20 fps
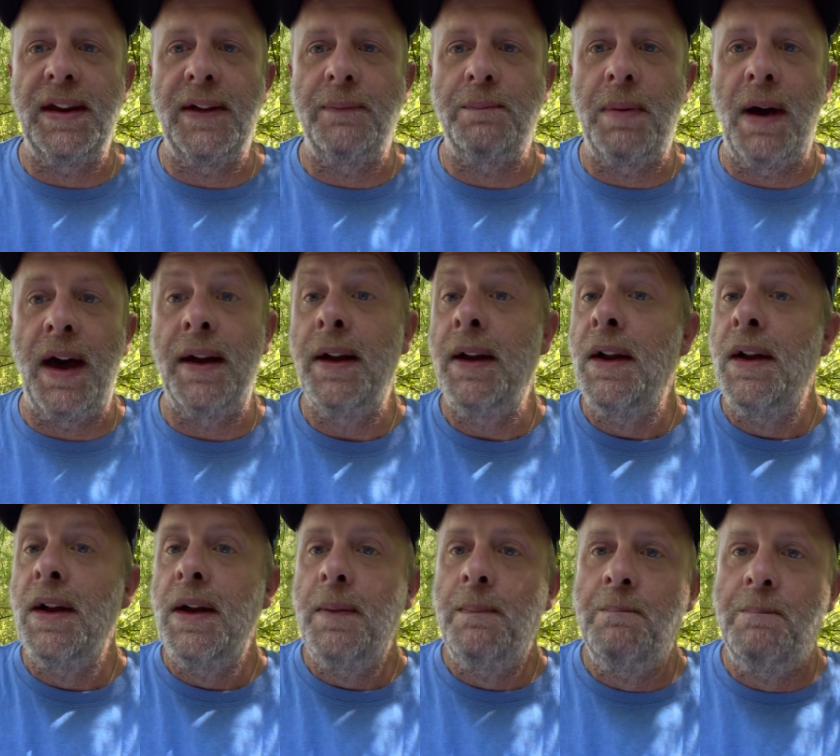about have
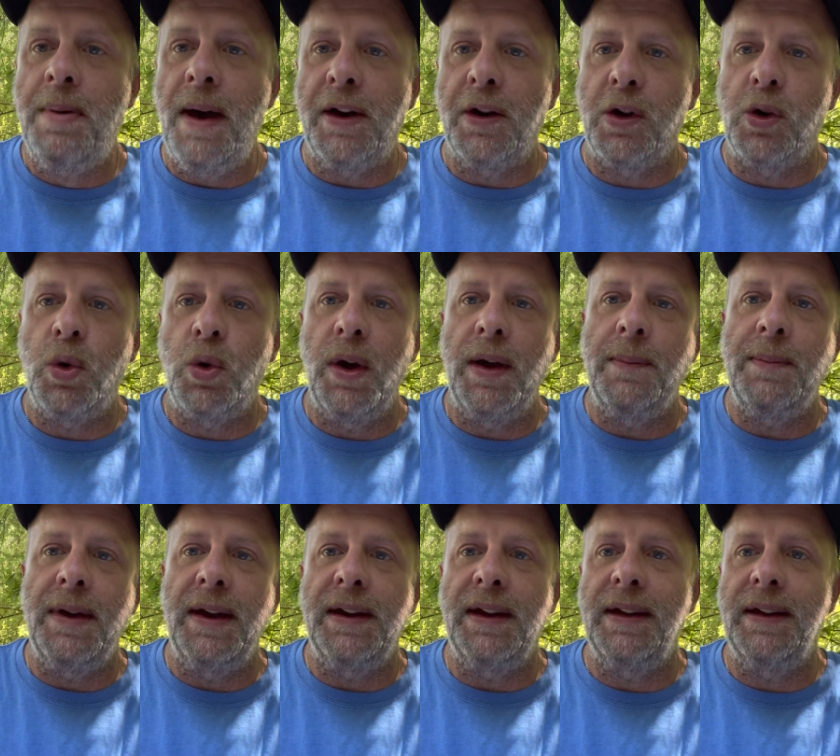bought better
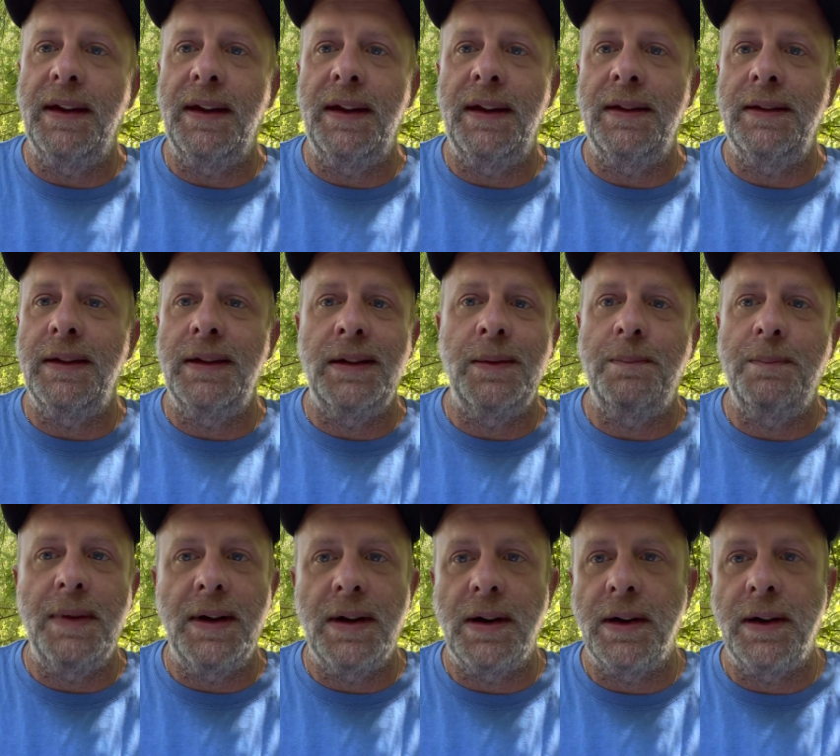equipment and, and a
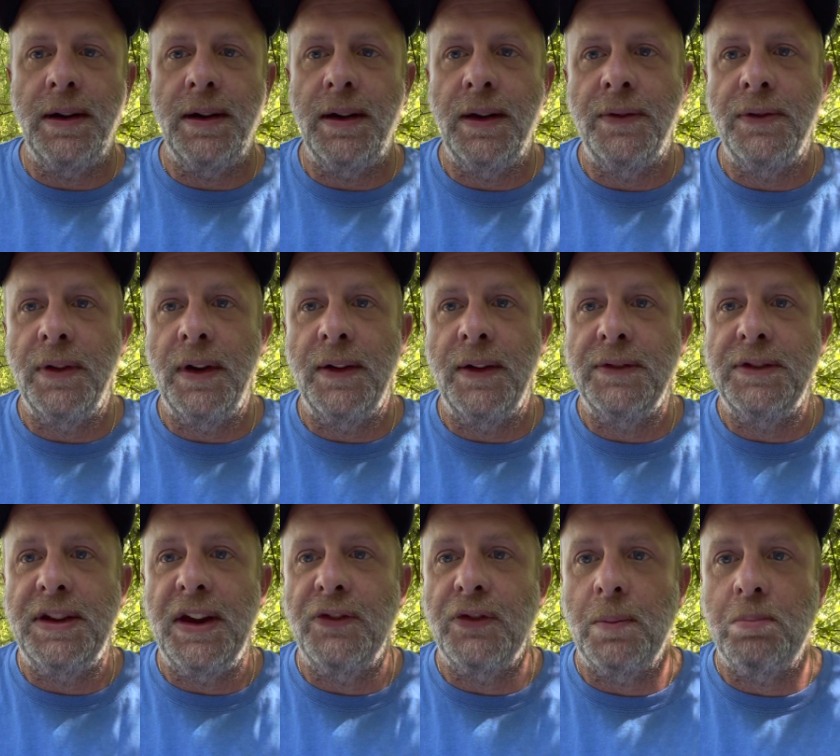myriad of, of
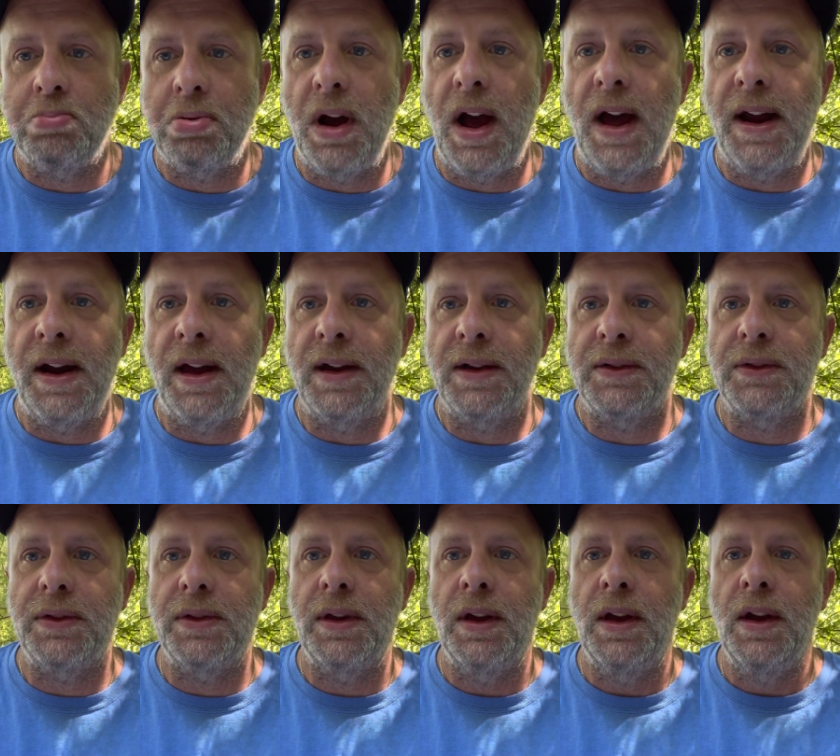different products.
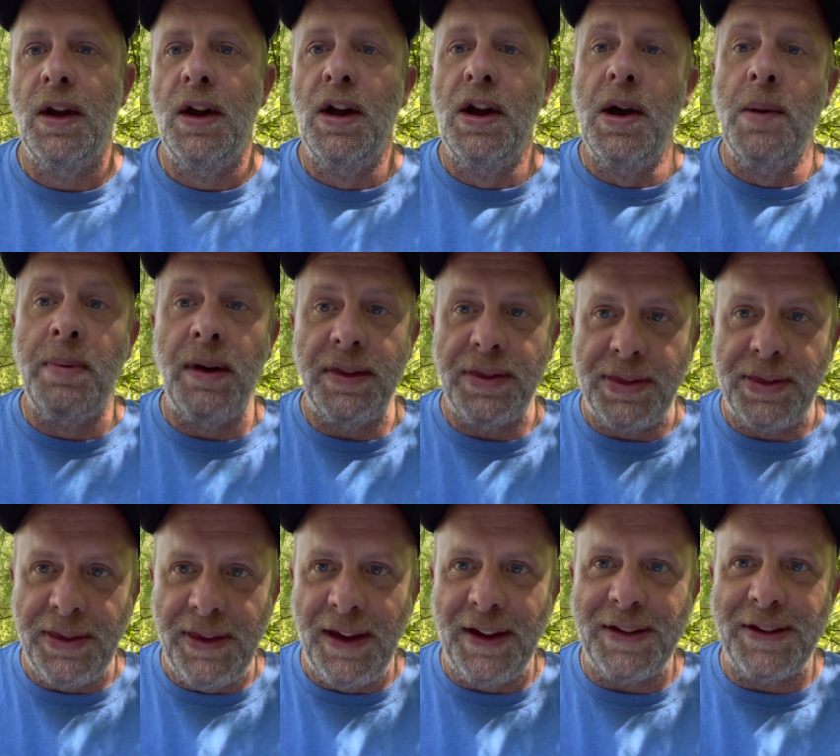But
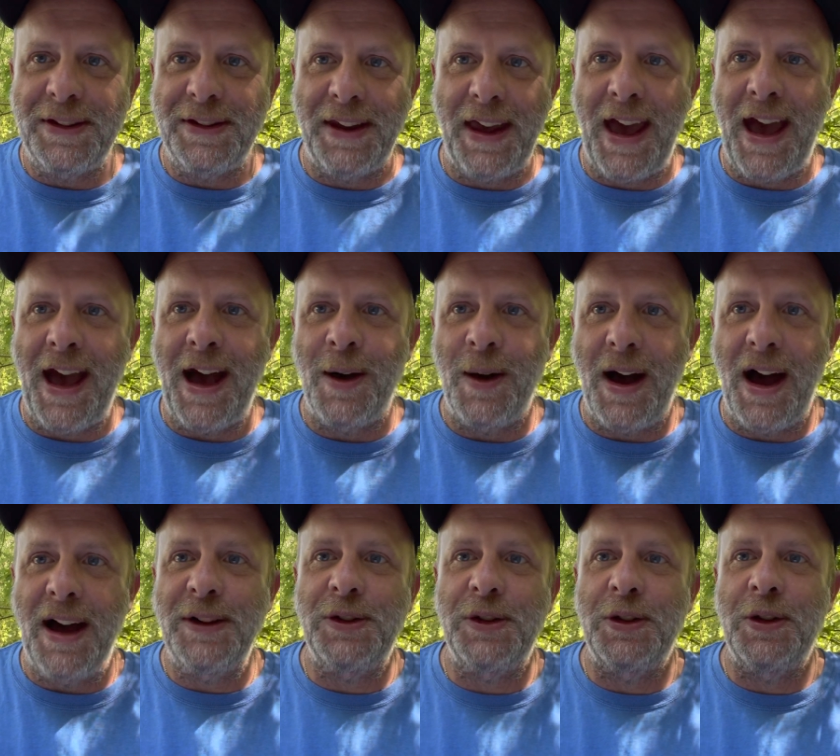this is how
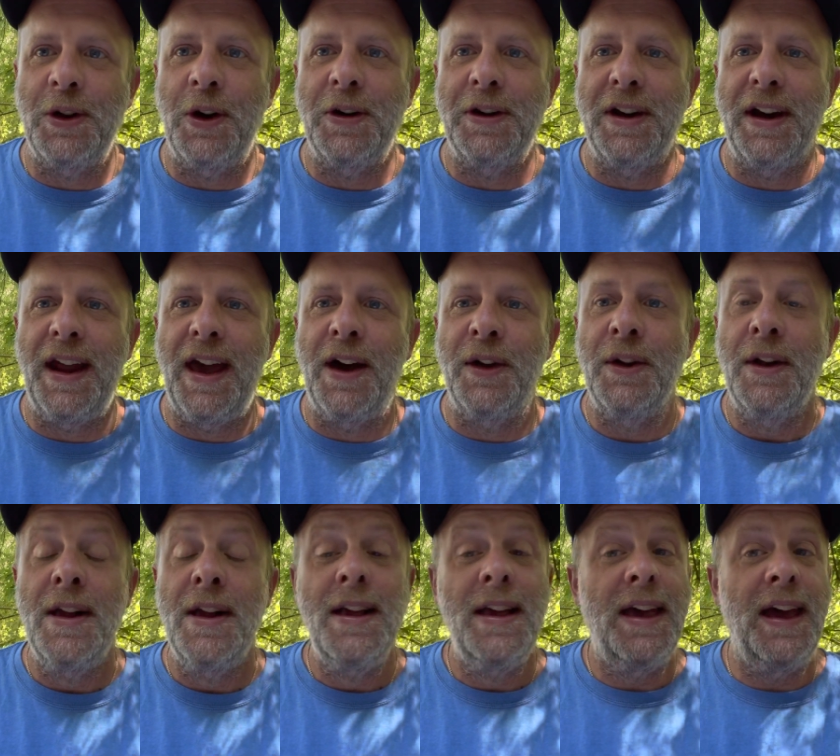I started out
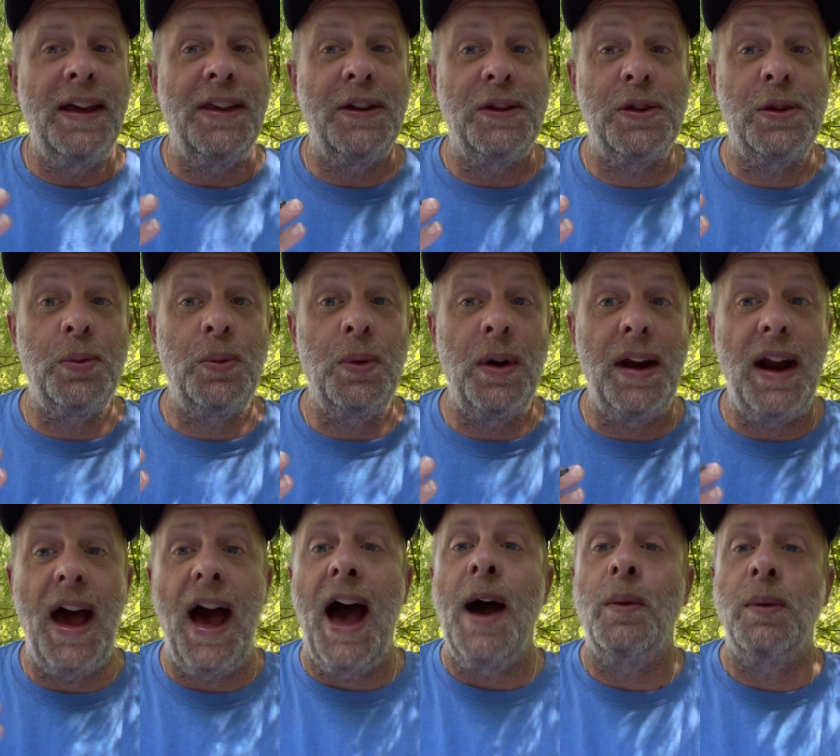and this is what
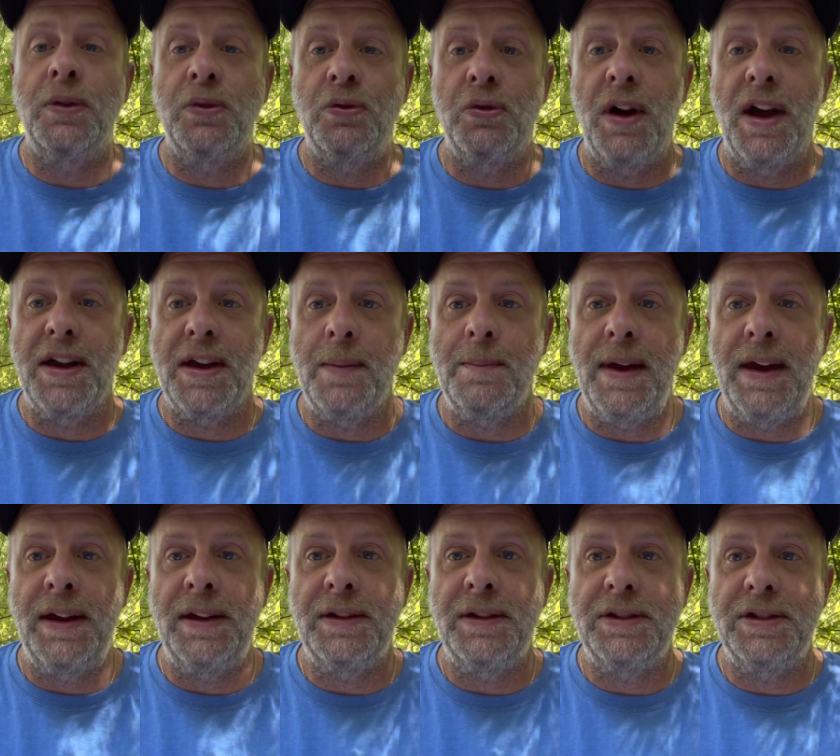I would
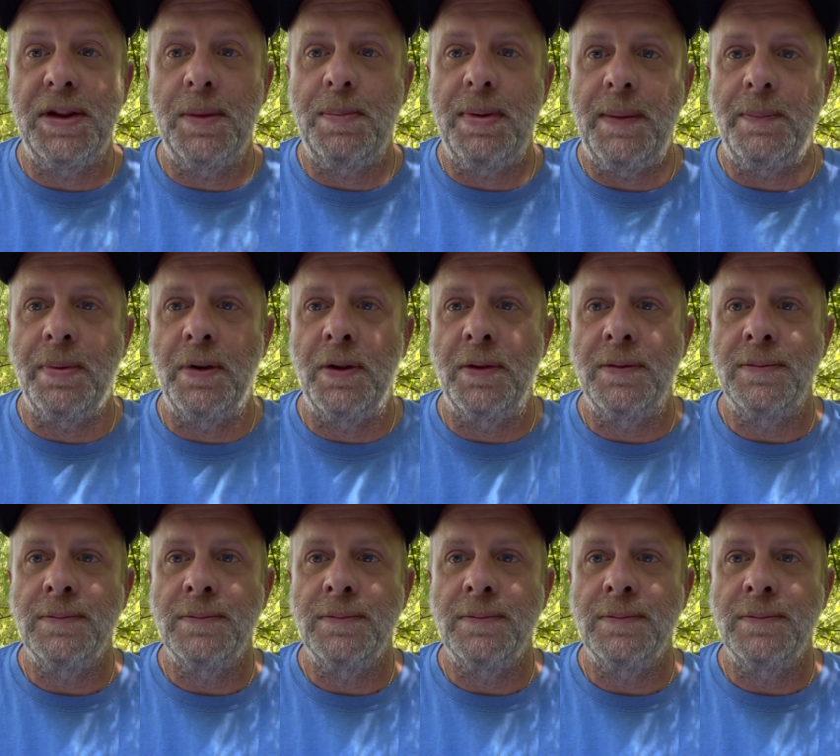recommend to people.